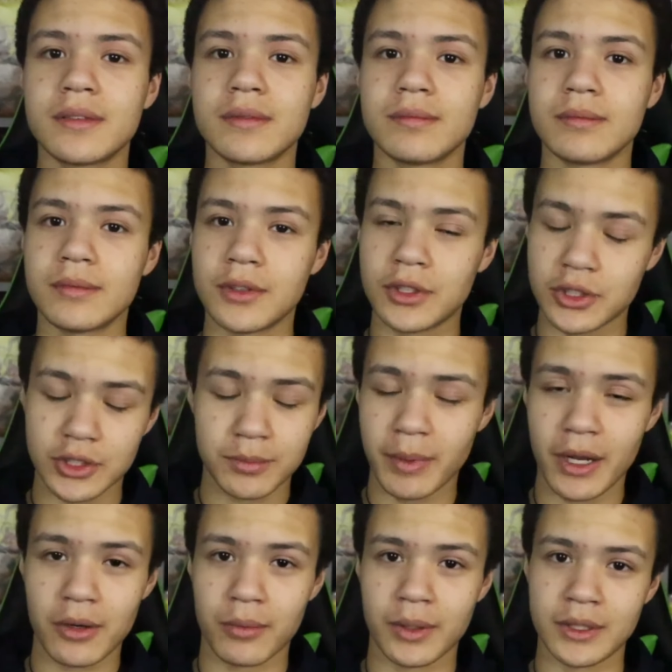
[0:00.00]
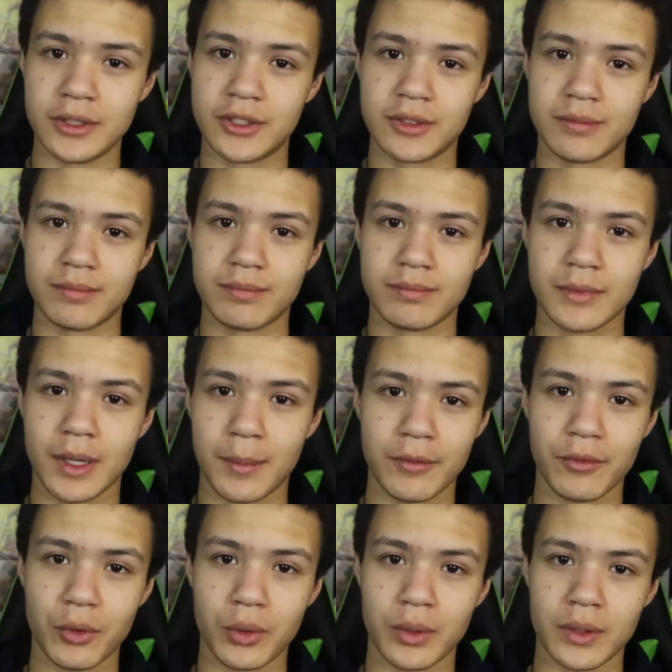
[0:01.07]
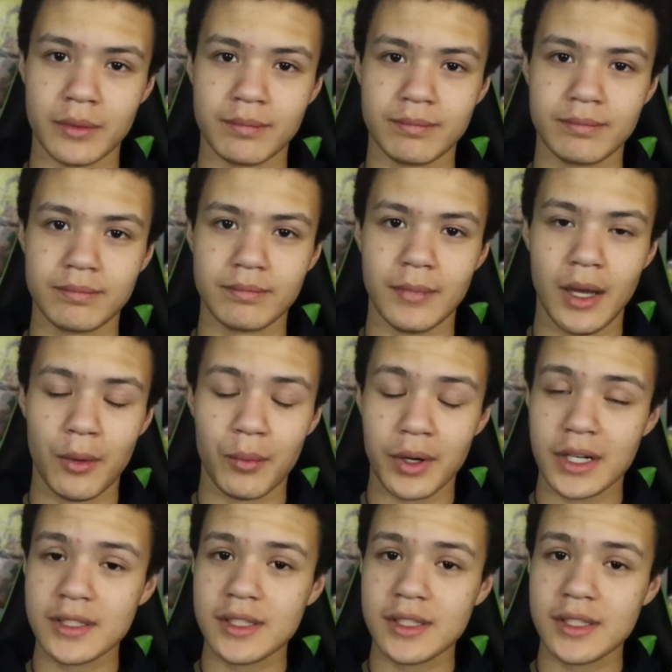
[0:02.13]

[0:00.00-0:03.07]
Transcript: there's just better ones coming forward, and we're gonna see